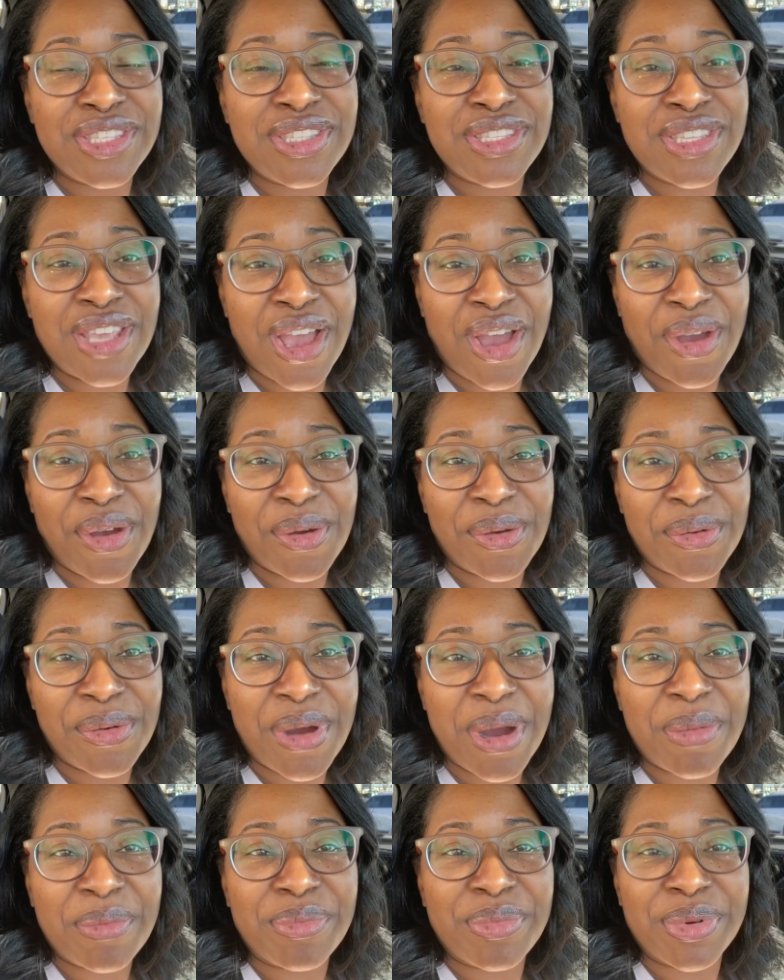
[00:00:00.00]
So
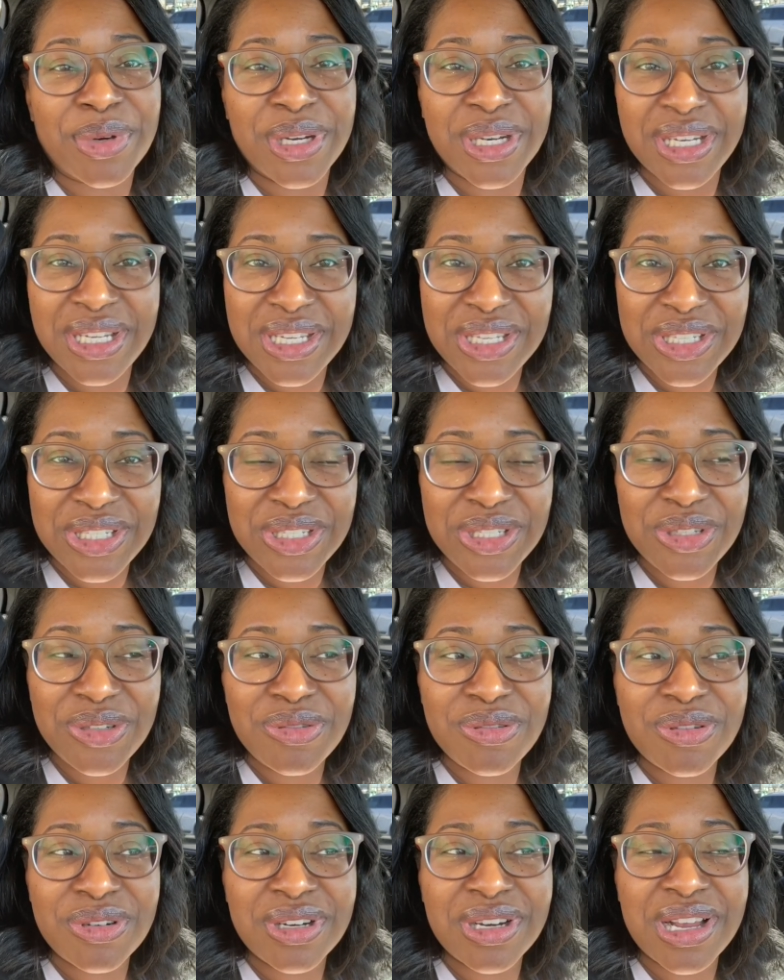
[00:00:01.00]
I'm pretty
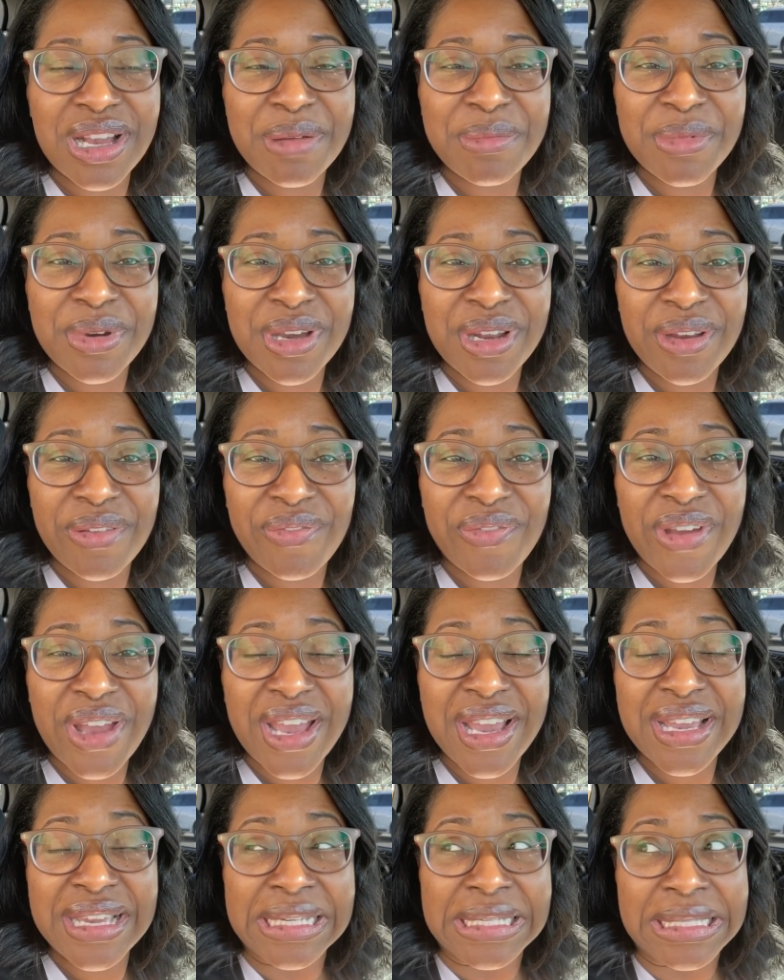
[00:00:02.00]
sure I'm gonna
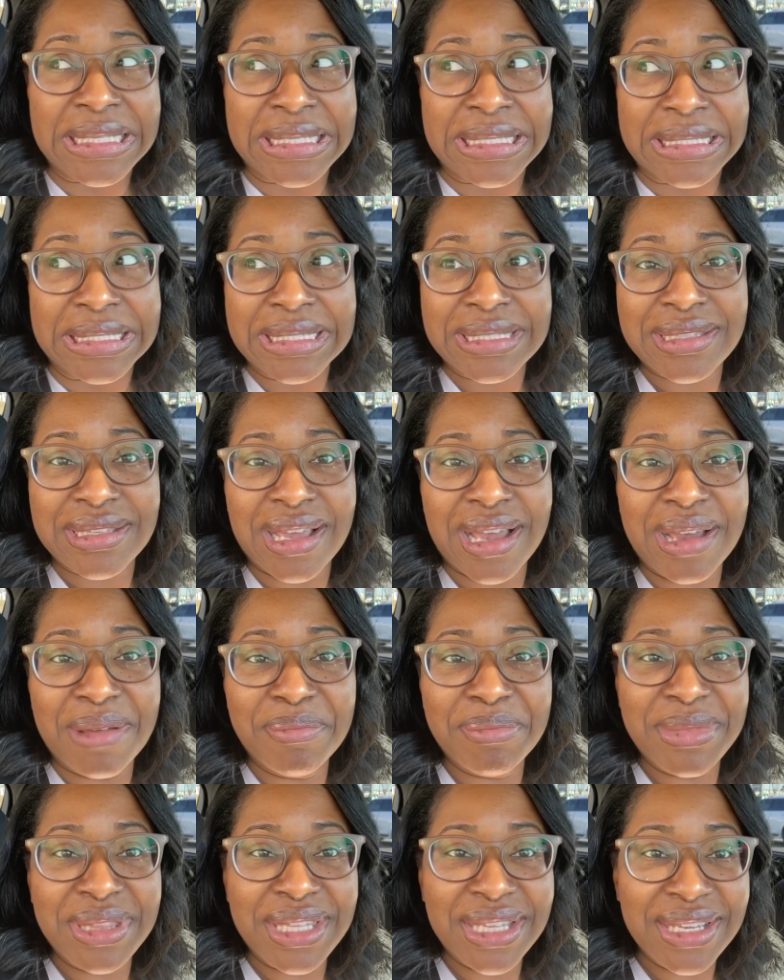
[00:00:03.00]
find
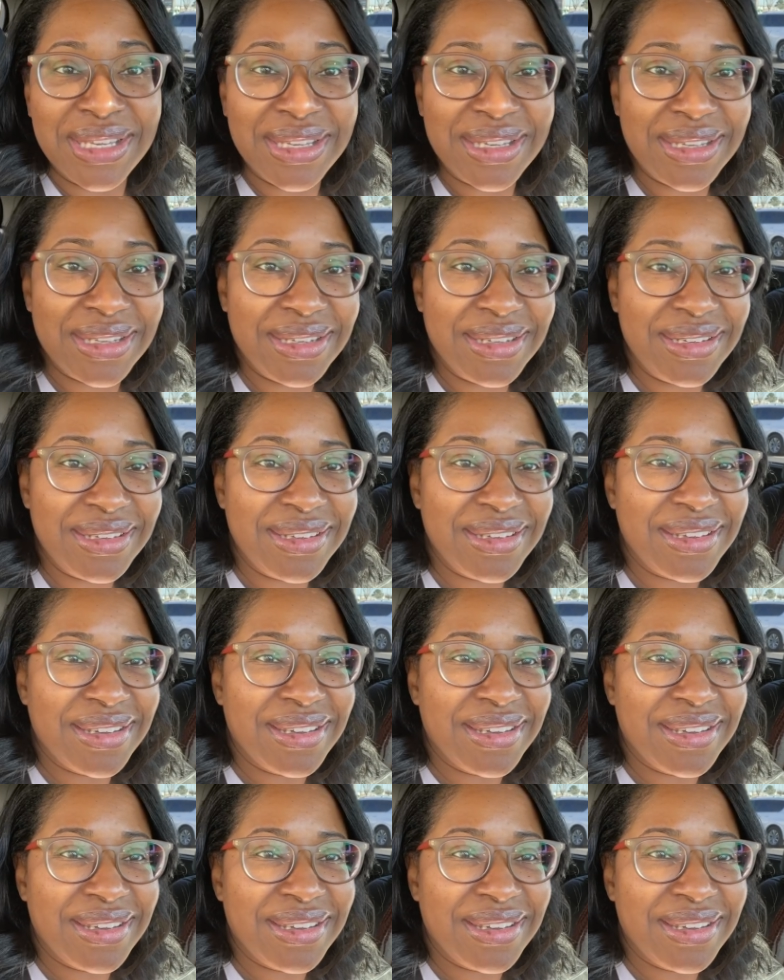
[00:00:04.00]
something.